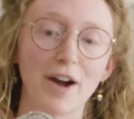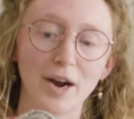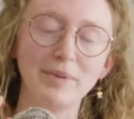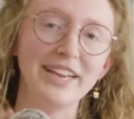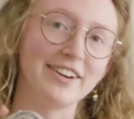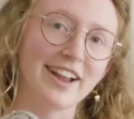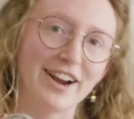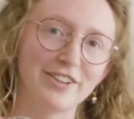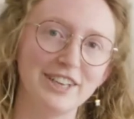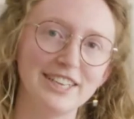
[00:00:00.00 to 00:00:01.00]
farm here at
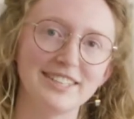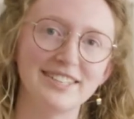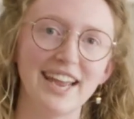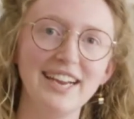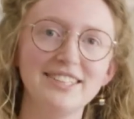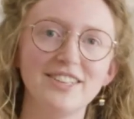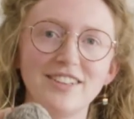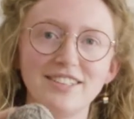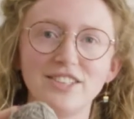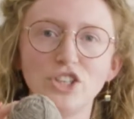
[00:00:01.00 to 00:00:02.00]
Airfield Estate. So
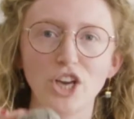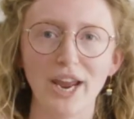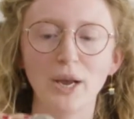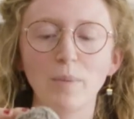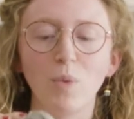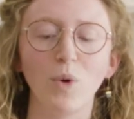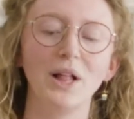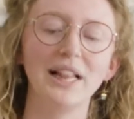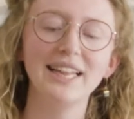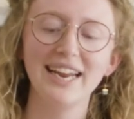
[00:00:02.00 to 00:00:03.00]
this is Jacob
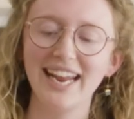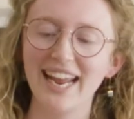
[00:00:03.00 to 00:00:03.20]
wool.